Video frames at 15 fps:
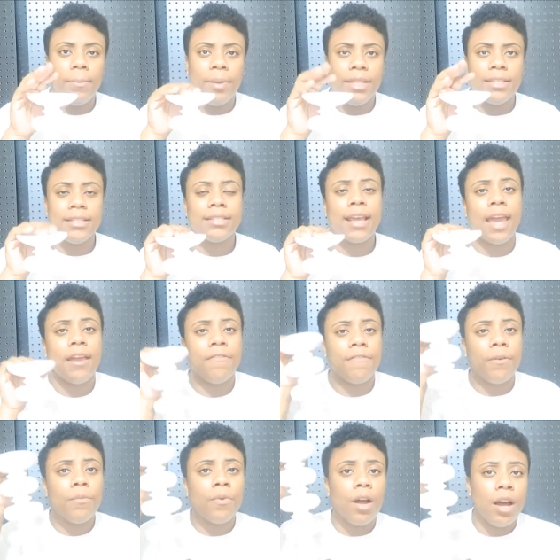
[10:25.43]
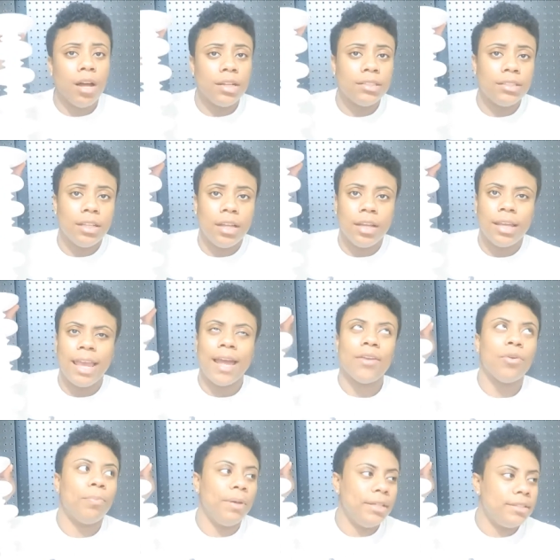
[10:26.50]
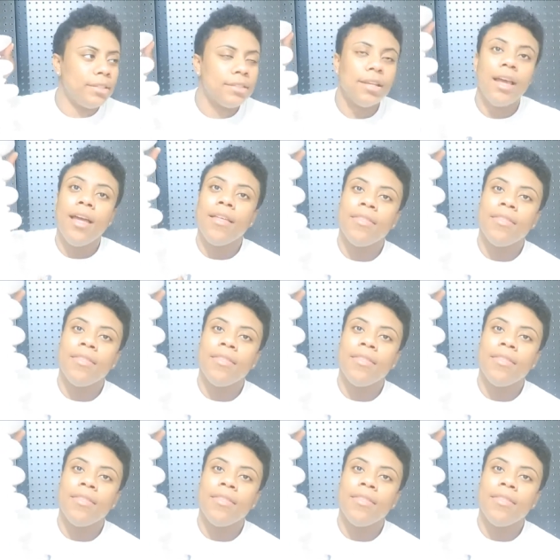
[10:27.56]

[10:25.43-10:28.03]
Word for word: pieces came from Ross, candle pieces.